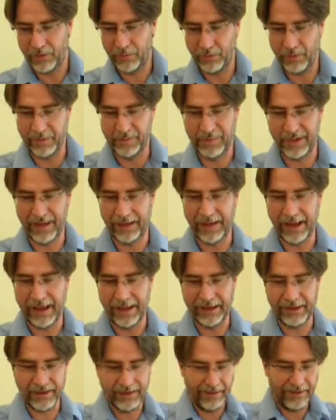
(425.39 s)
would be
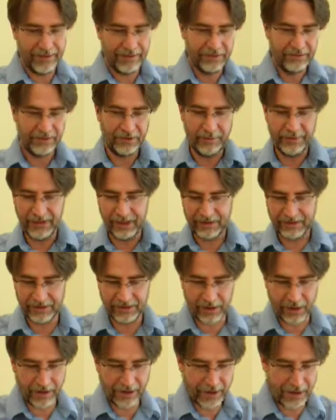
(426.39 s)
like. So I'm going to
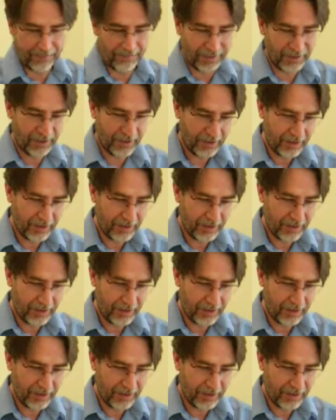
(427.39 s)
start up